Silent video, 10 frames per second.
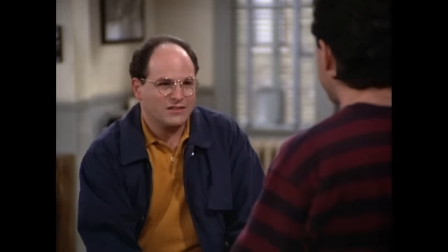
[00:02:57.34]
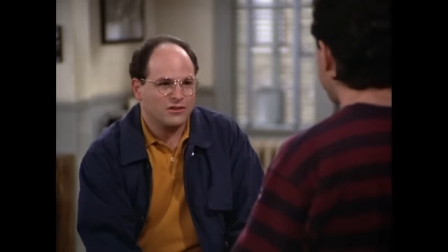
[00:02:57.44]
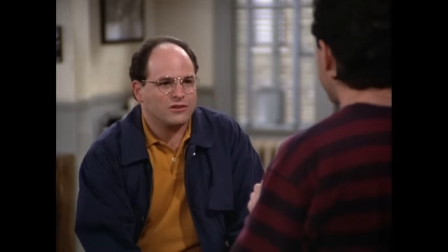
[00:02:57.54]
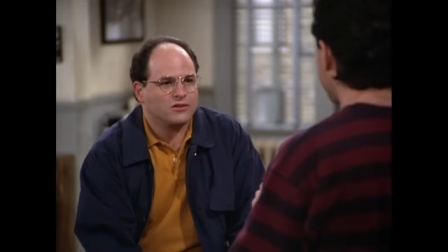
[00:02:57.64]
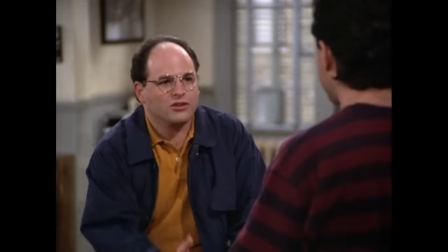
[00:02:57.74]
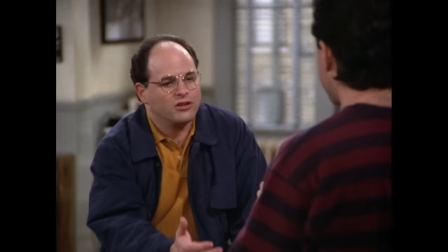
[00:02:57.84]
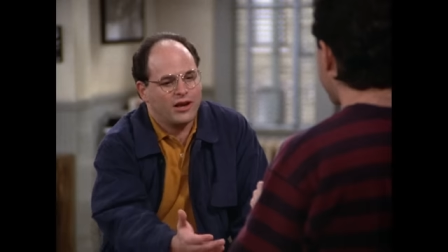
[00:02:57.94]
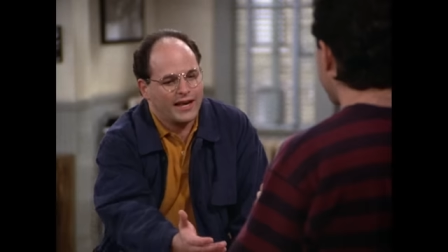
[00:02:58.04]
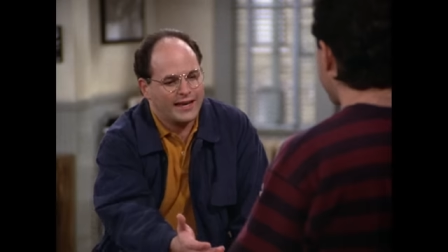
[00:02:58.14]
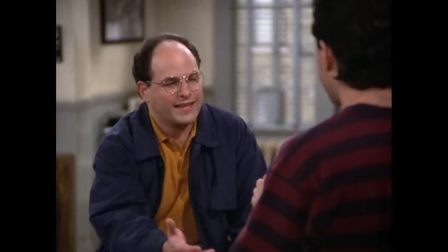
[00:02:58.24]
No, no, no,
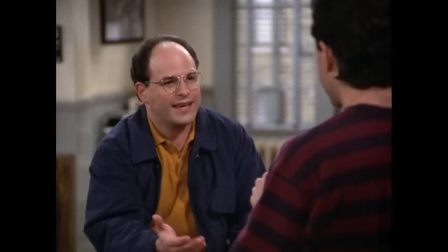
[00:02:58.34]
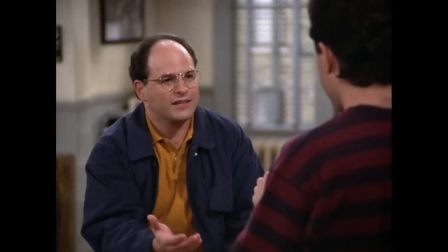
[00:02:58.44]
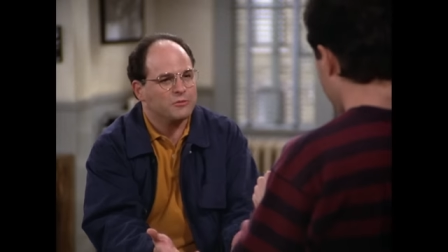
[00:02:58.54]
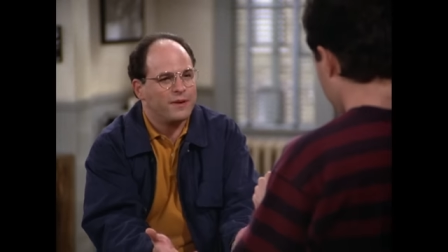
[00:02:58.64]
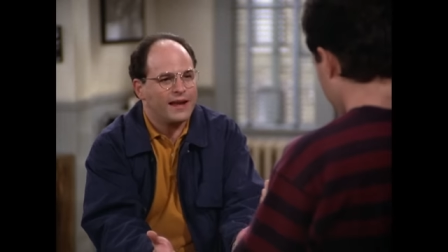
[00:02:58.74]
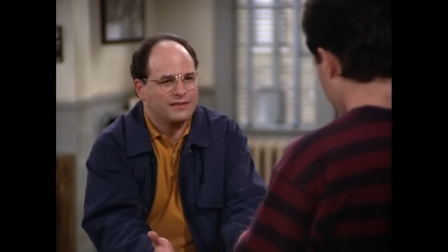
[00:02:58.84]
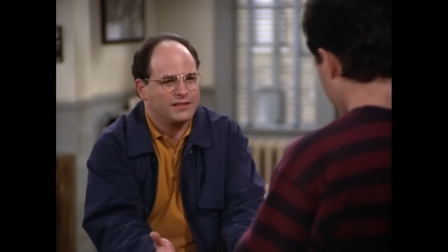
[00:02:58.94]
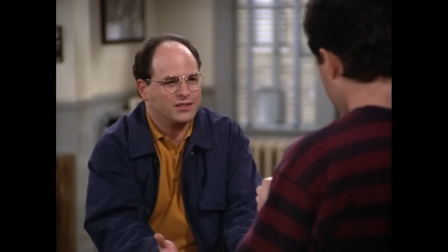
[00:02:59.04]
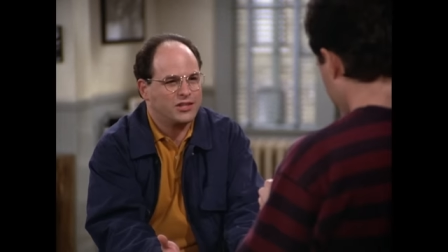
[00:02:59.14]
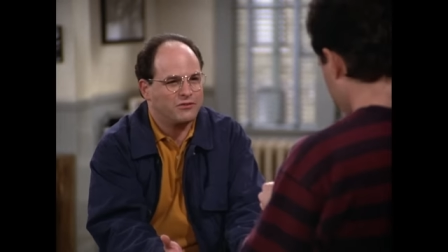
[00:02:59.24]
no. I, I can't go
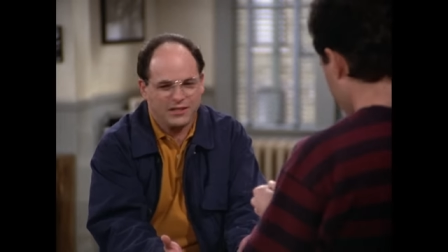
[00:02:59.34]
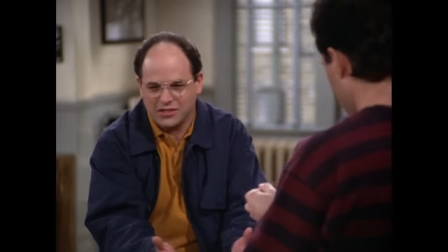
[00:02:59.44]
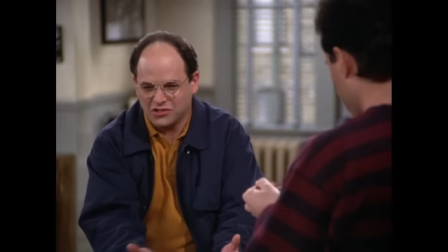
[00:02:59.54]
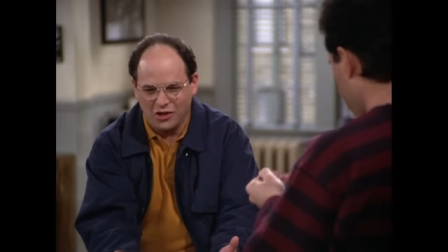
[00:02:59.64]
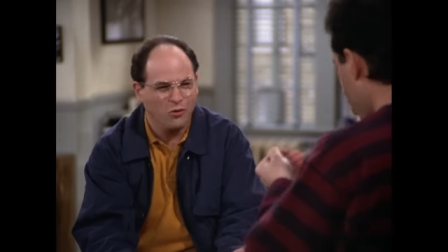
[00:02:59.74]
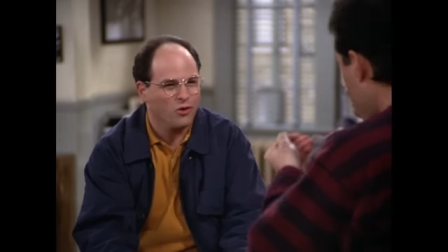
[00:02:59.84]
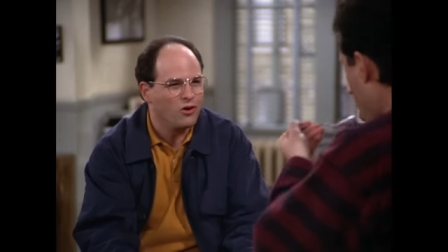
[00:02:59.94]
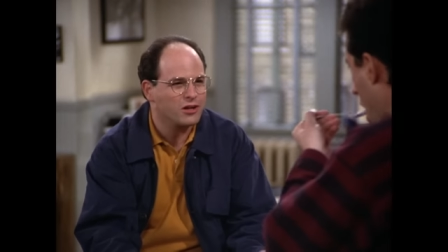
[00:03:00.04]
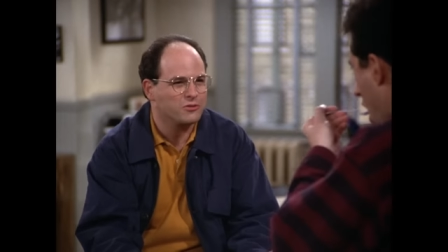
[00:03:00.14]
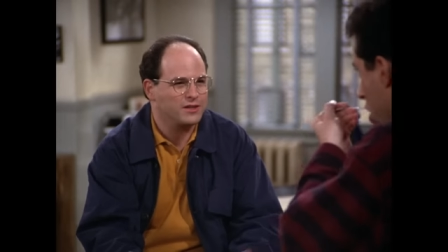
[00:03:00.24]
back there. Jerry, it's so
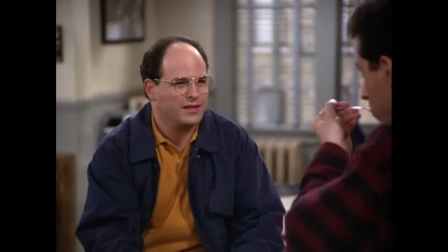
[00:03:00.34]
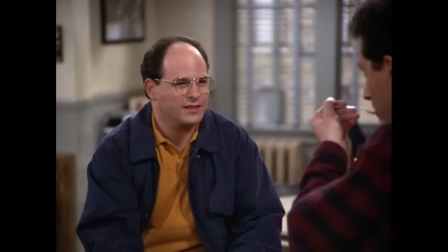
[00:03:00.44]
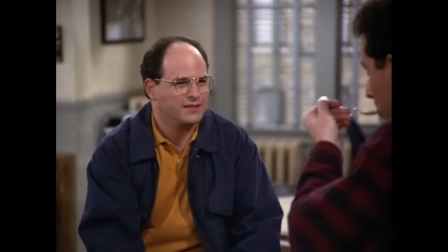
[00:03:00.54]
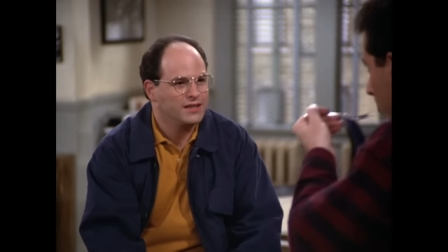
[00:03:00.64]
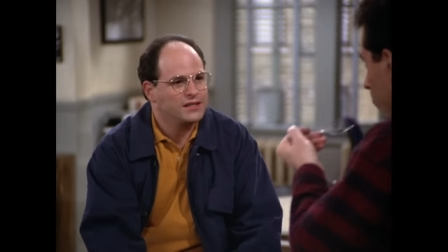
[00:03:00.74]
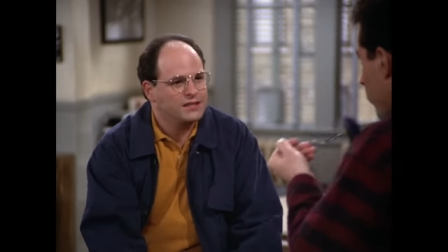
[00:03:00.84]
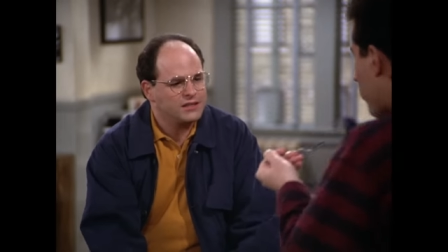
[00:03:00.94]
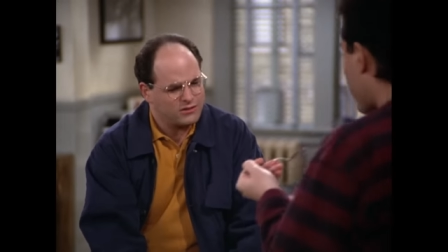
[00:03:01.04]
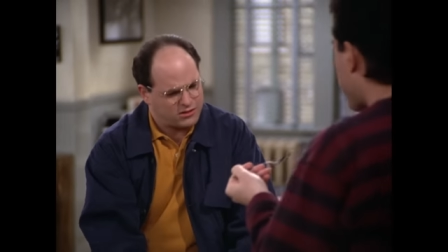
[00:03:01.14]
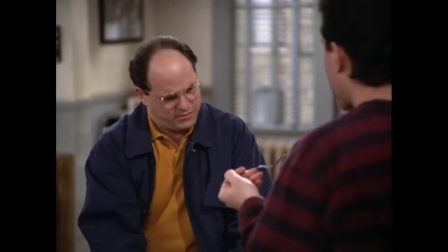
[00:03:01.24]
awkward, and, it,
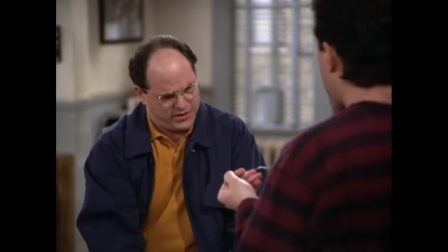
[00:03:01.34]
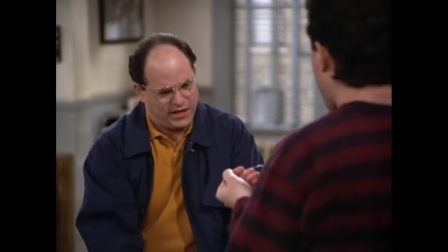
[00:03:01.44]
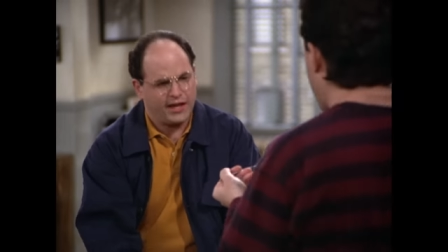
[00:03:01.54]
you know, it could be